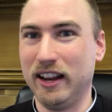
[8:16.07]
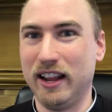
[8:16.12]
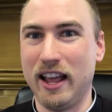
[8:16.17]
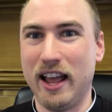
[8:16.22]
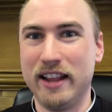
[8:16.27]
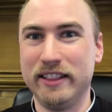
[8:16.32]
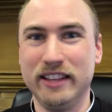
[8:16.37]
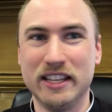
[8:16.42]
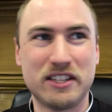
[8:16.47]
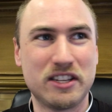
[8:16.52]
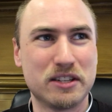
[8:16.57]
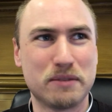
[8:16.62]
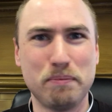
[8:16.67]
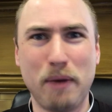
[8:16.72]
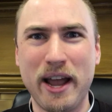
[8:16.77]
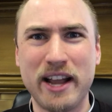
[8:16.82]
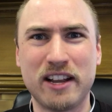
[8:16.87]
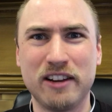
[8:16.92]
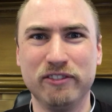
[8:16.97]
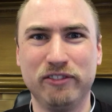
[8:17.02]
And this is
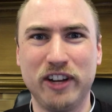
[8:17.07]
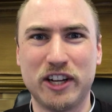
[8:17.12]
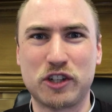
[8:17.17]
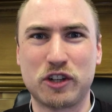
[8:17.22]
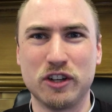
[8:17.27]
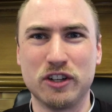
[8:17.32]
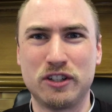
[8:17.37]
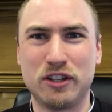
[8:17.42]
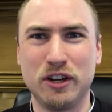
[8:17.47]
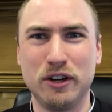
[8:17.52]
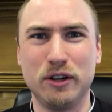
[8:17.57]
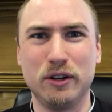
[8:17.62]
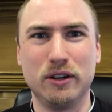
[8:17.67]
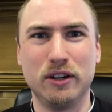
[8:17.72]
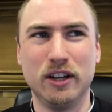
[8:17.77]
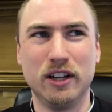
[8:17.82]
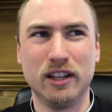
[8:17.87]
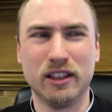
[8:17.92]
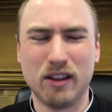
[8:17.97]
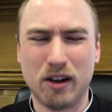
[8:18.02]
my conviction too,
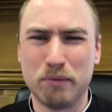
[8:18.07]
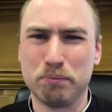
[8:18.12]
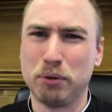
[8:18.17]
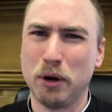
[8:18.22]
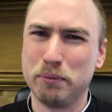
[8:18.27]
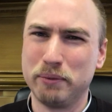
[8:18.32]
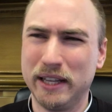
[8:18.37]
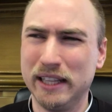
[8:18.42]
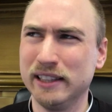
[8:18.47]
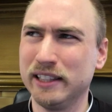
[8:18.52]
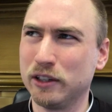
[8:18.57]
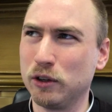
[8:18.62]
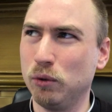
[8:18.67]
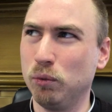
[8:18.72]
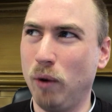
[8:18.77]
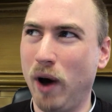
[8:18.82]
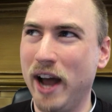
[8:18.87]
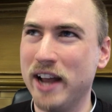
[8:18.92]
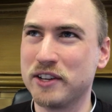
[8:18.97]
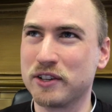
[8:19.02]
though I'm probably a little
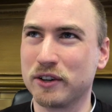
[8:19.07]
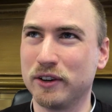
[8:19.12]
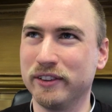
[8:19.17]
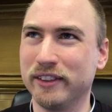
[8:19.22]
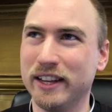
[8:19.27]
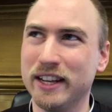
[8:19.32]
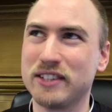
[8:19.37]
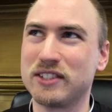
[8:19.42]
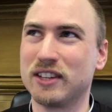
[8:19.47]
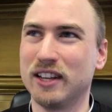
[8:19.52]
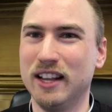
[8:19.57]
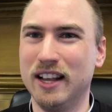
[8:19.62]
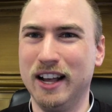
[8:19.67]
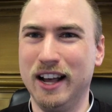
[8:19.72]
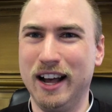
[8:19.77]
wiser on this.